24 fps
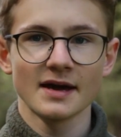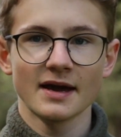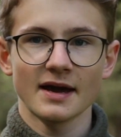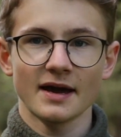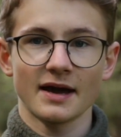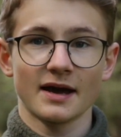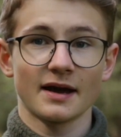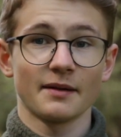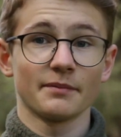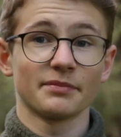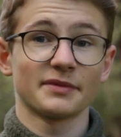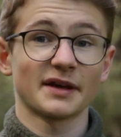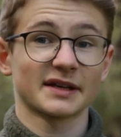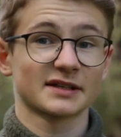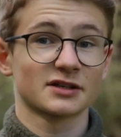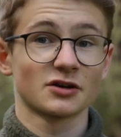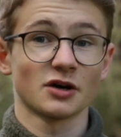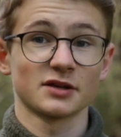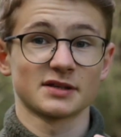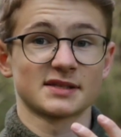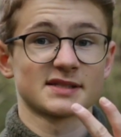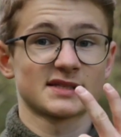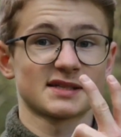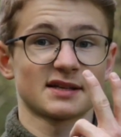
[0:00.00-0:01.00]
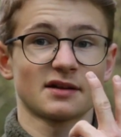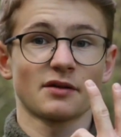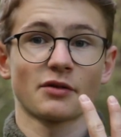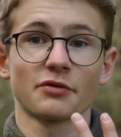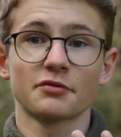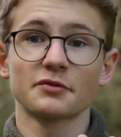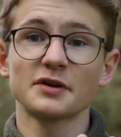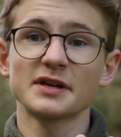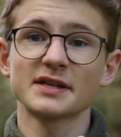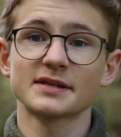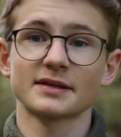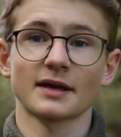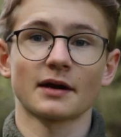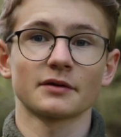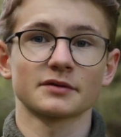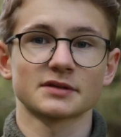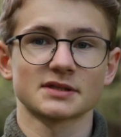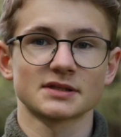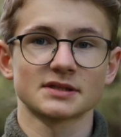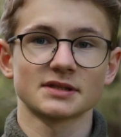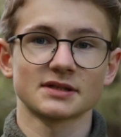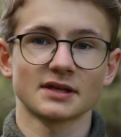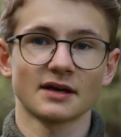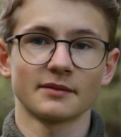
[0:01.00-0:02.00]
that costs
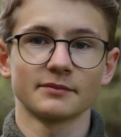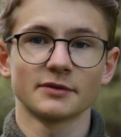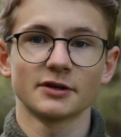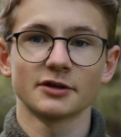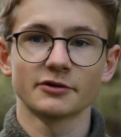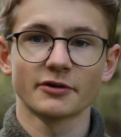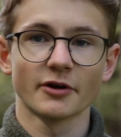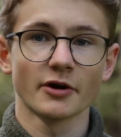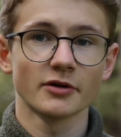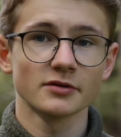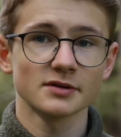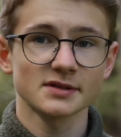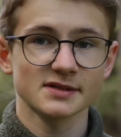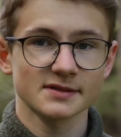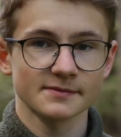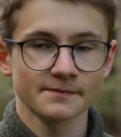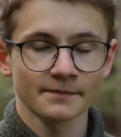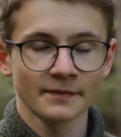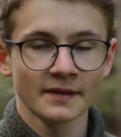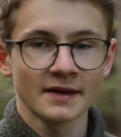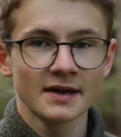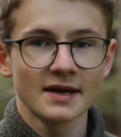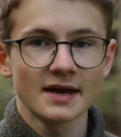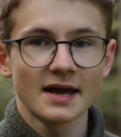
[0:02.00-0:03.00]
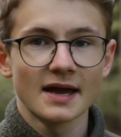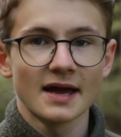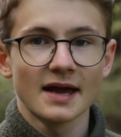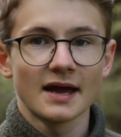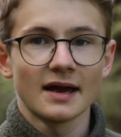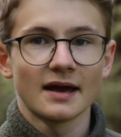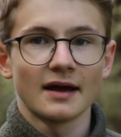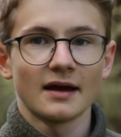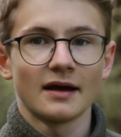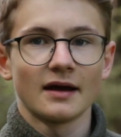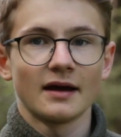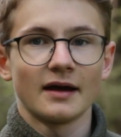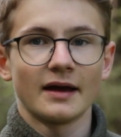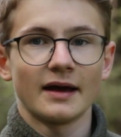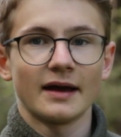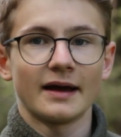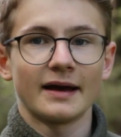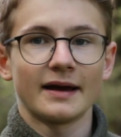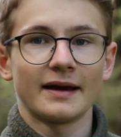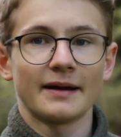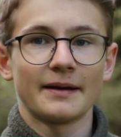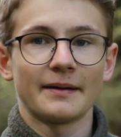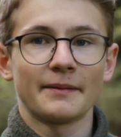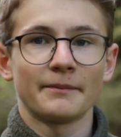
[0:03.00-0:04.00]
3000 euros.
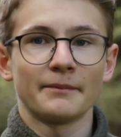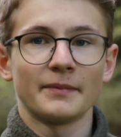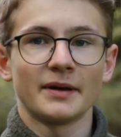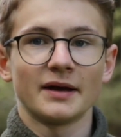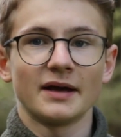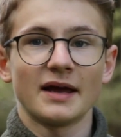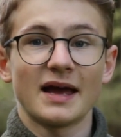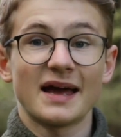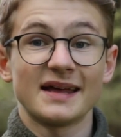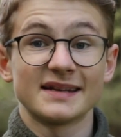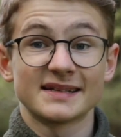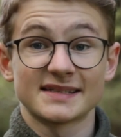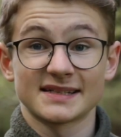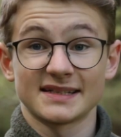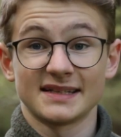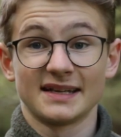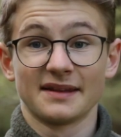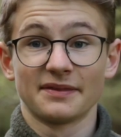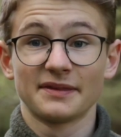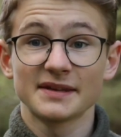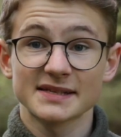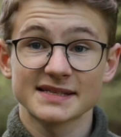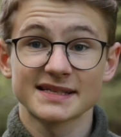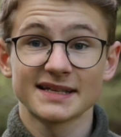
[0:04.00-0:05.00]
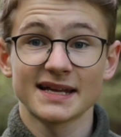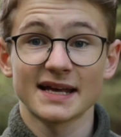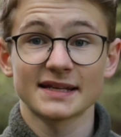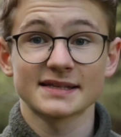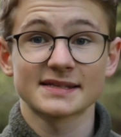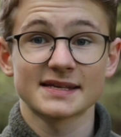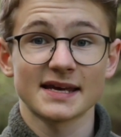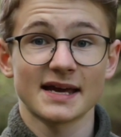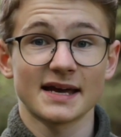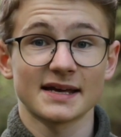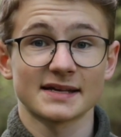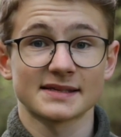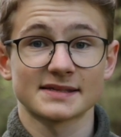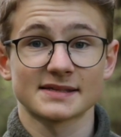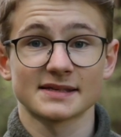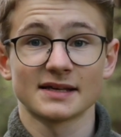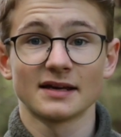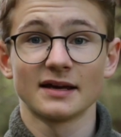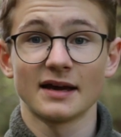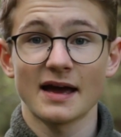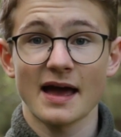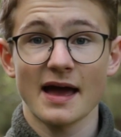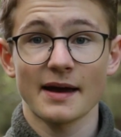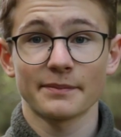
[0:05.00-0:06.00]
And this lens has
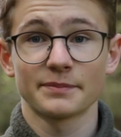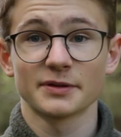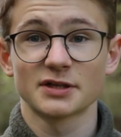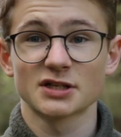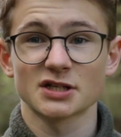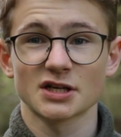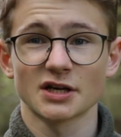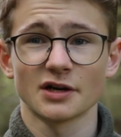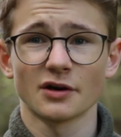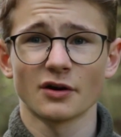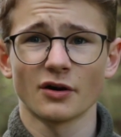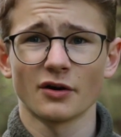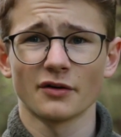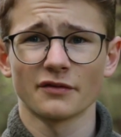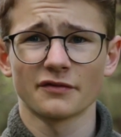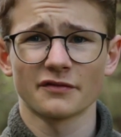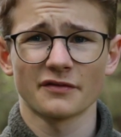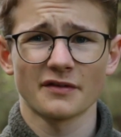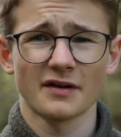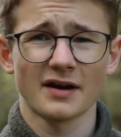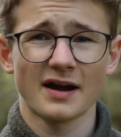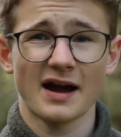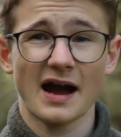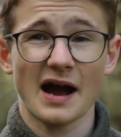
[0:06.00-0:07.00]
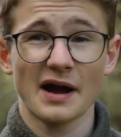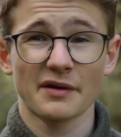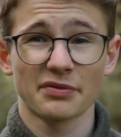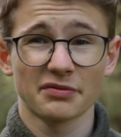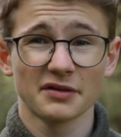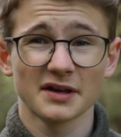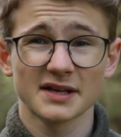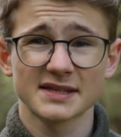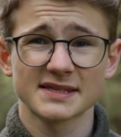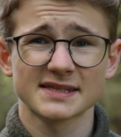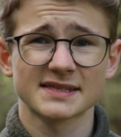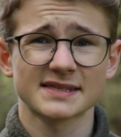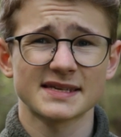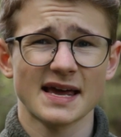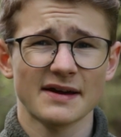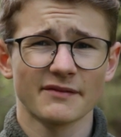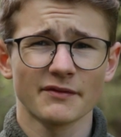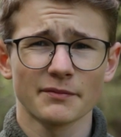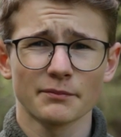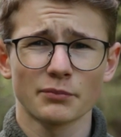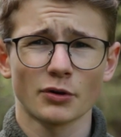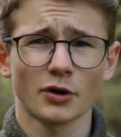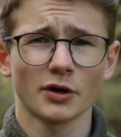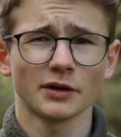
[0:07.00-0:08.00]
an aperture of, I think,
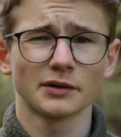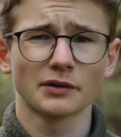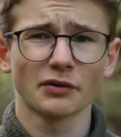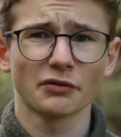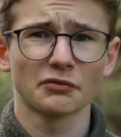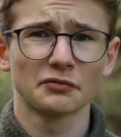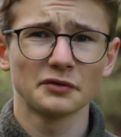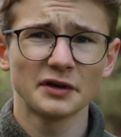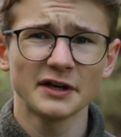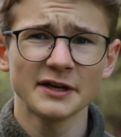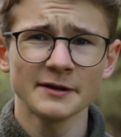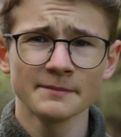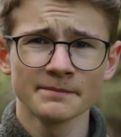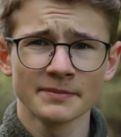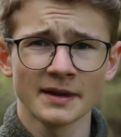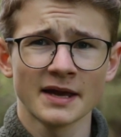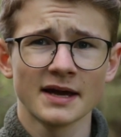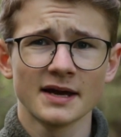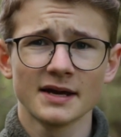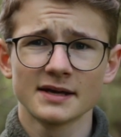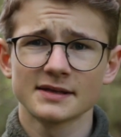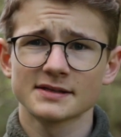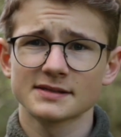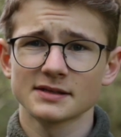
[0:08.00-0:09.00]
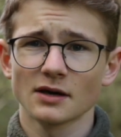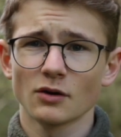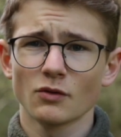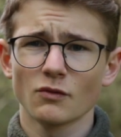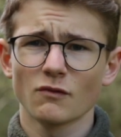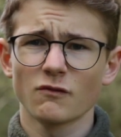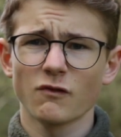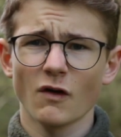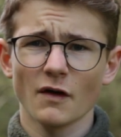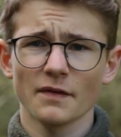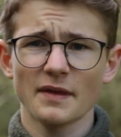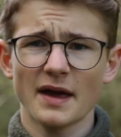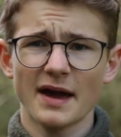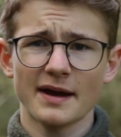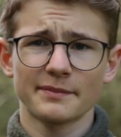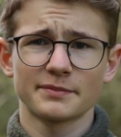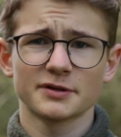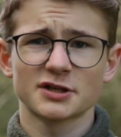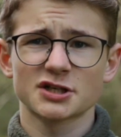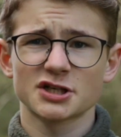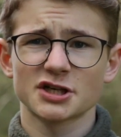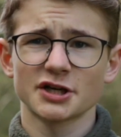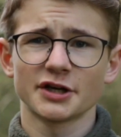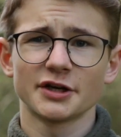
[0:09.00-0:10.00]
7.3, so one
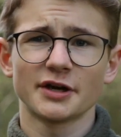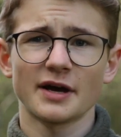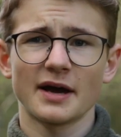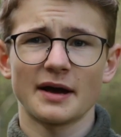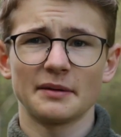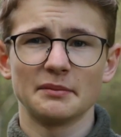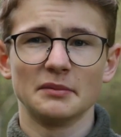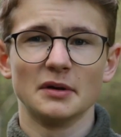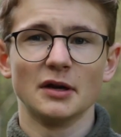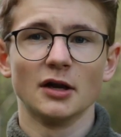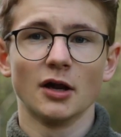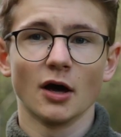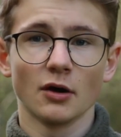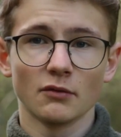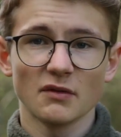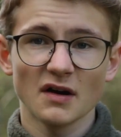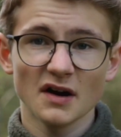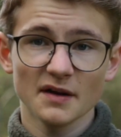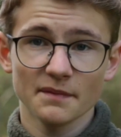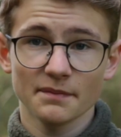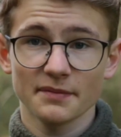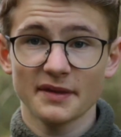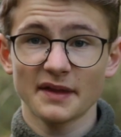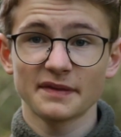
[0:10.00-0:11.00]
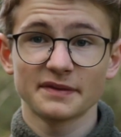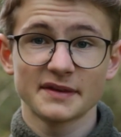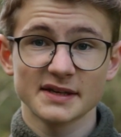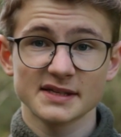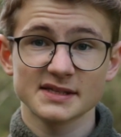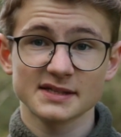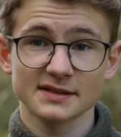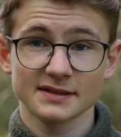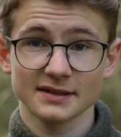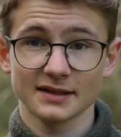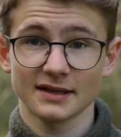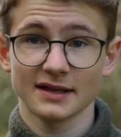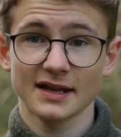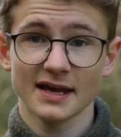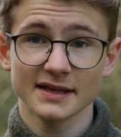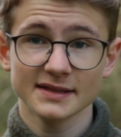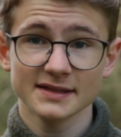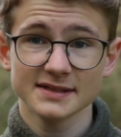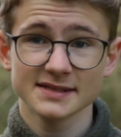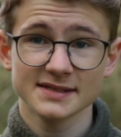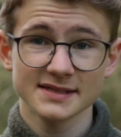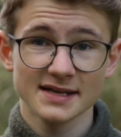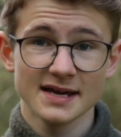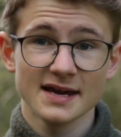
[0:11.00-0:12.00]
aperture lower than this
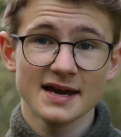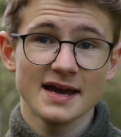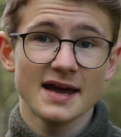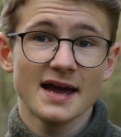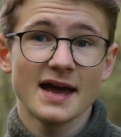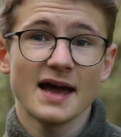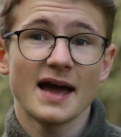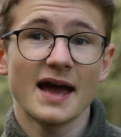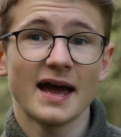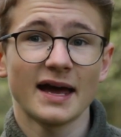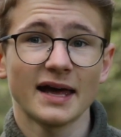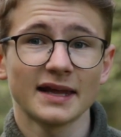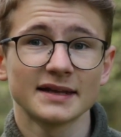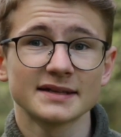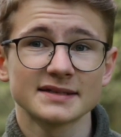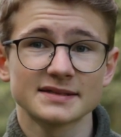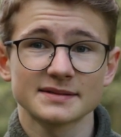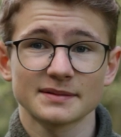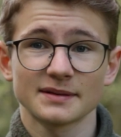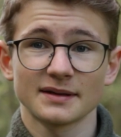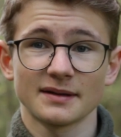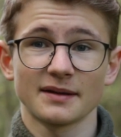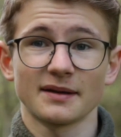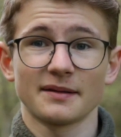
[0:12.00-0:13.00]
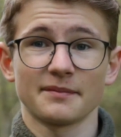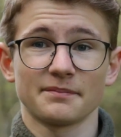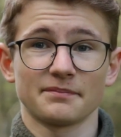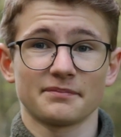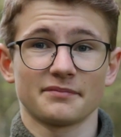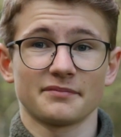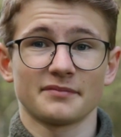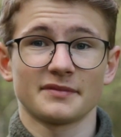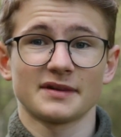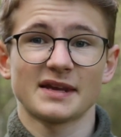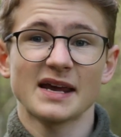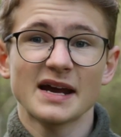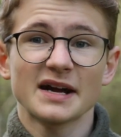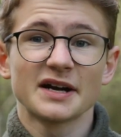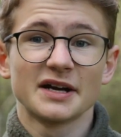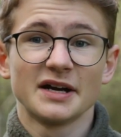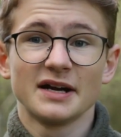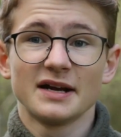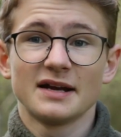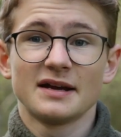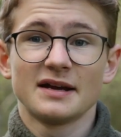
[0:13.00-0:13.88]
lens. And yeah,